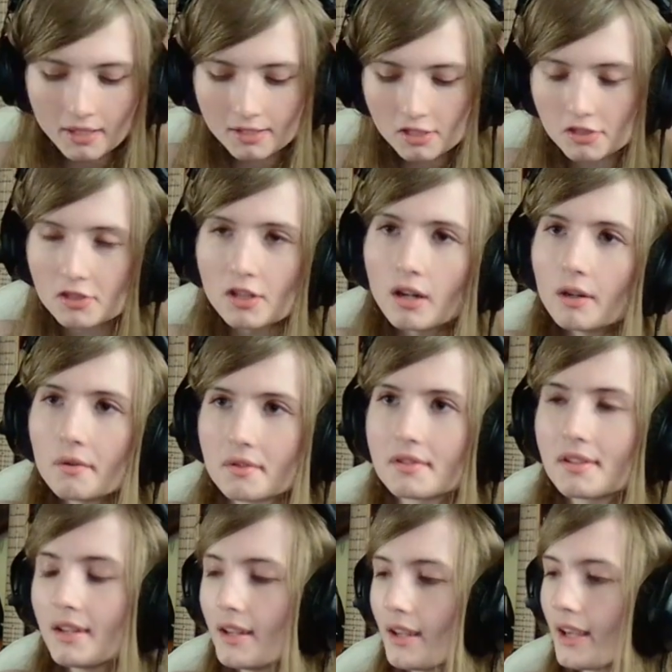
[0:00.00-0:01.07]
just
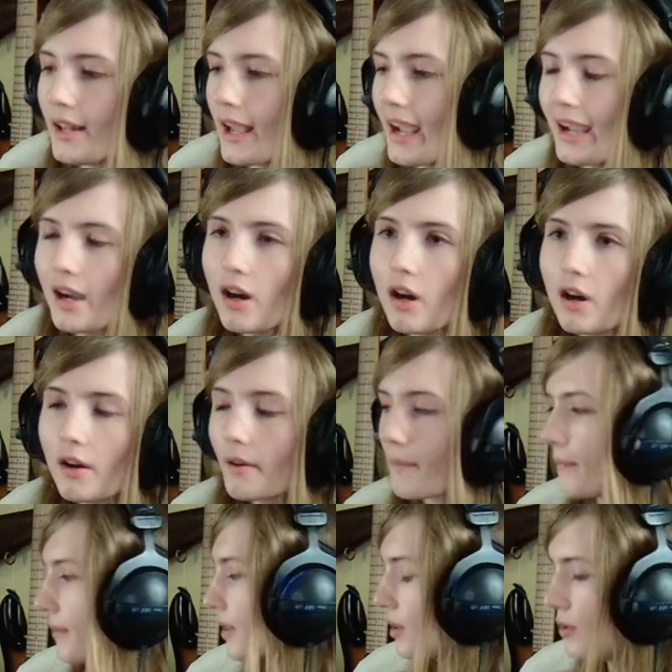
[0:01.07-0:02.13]
goes. An AR
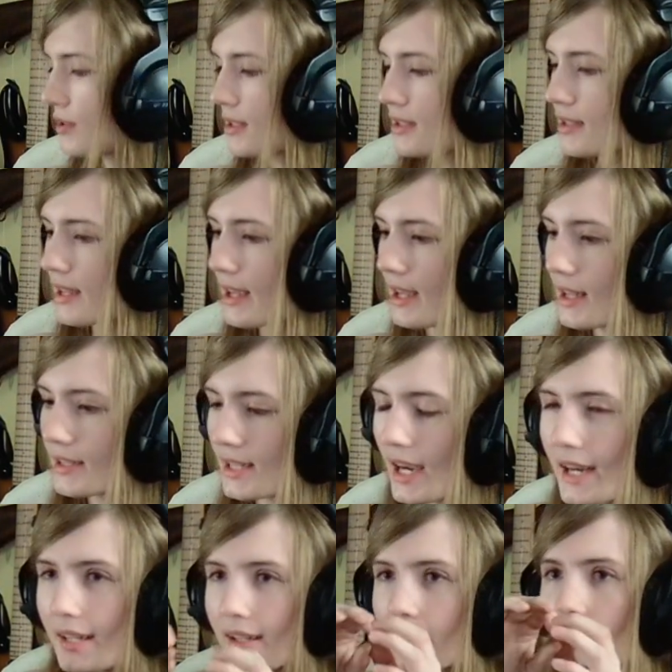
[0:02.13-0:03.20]
uses a
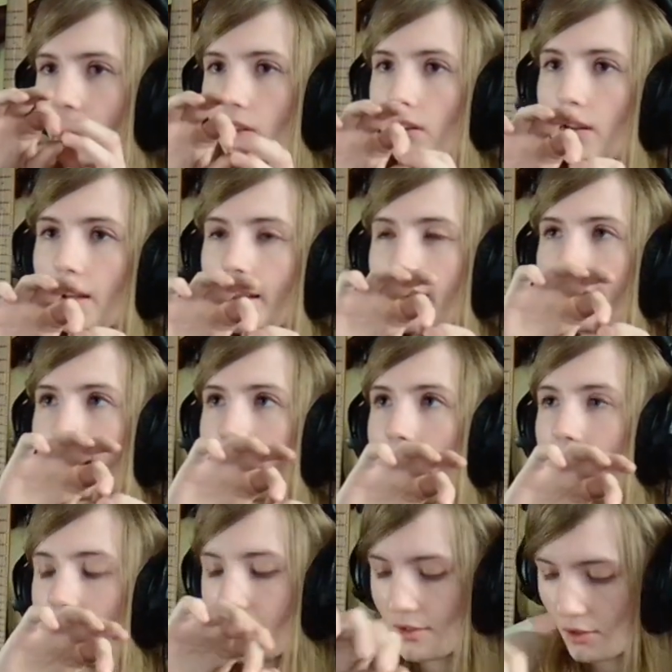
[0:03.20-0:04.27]
tiny little
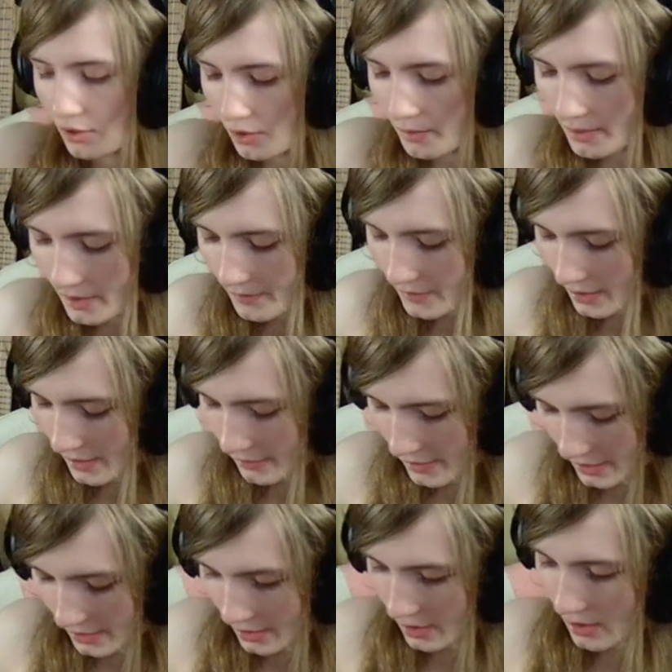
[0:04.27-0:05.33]
gas tube. In
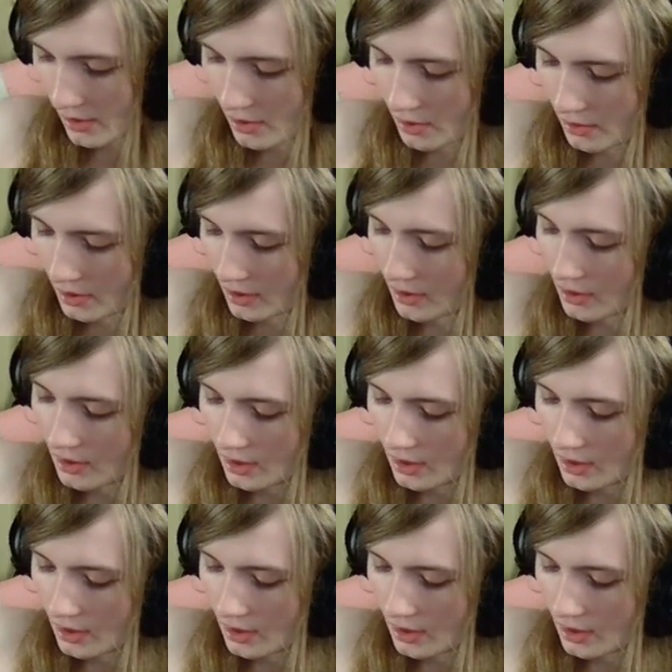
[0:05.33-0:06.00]
fact, I can show you. If